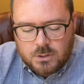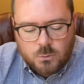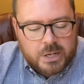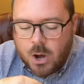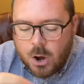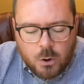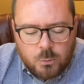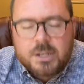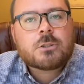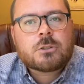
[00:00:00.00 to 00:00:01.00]
We all
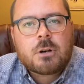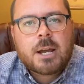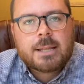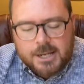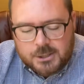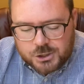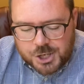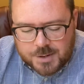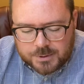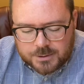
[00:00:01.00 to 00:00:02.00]
went astray like
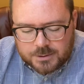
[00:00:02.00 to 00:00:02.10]
sheep.